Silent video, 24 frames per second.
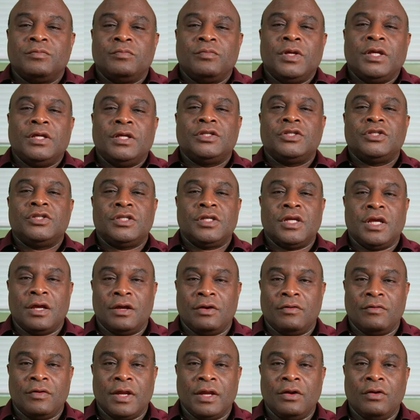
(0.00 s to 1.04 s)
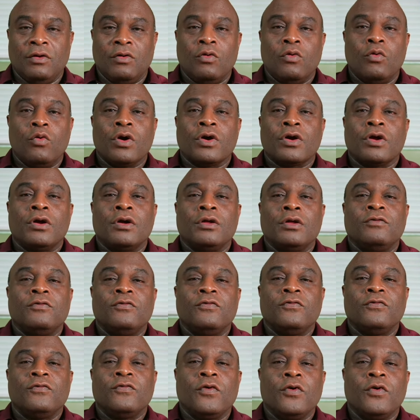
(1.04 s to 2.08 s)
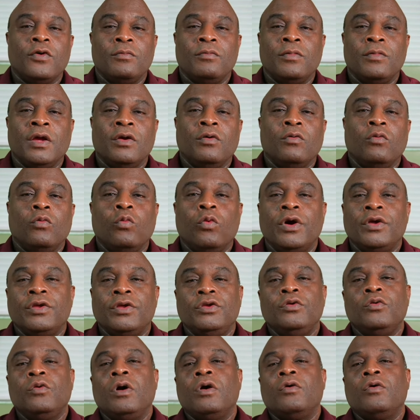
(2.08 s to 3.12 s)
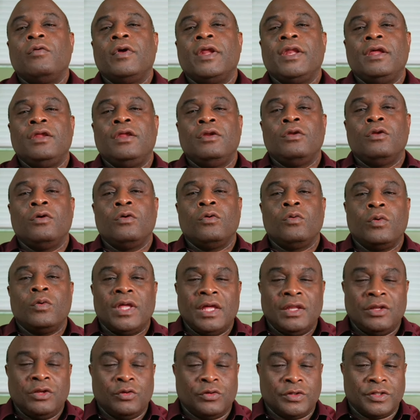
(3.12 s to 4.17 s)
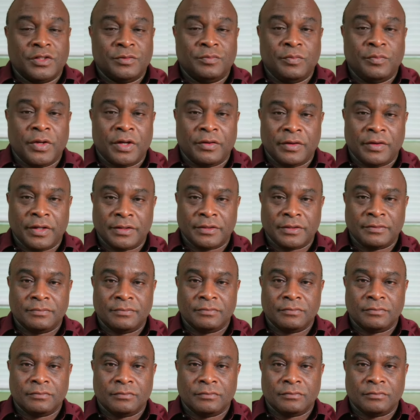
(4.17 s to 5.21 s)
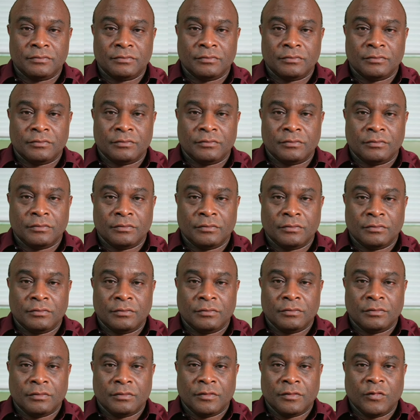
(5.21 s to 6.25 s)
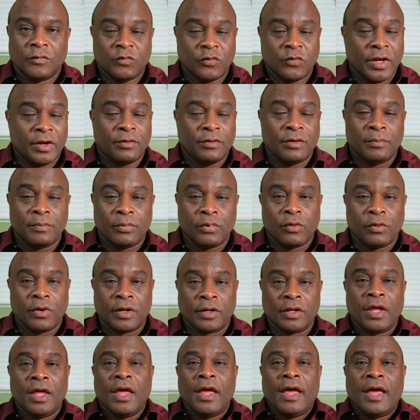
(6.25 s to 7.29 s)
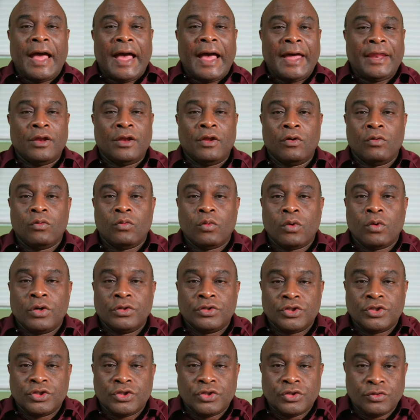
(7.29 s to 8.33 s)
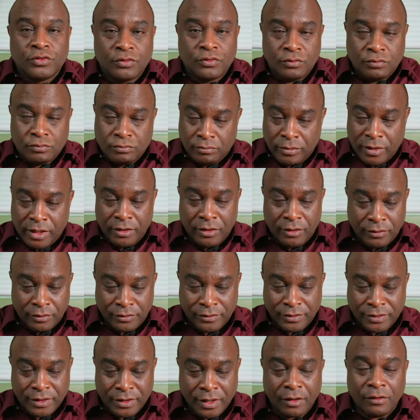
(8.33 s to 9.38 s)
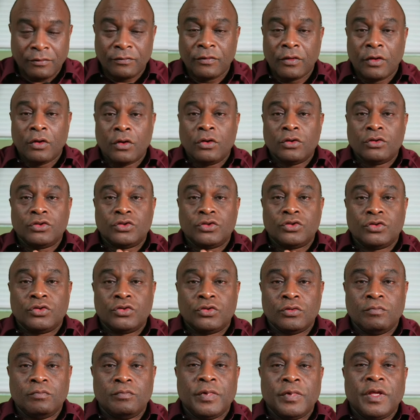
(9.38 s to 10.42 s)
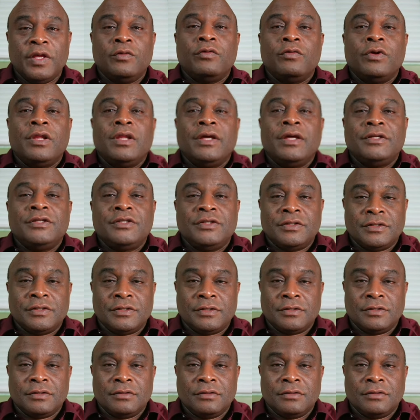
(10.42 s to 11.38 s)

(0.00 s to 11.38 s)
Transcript: be sharing or confirming what you already know in your spirit. Very important. I don't want you, my younger self, to be religious.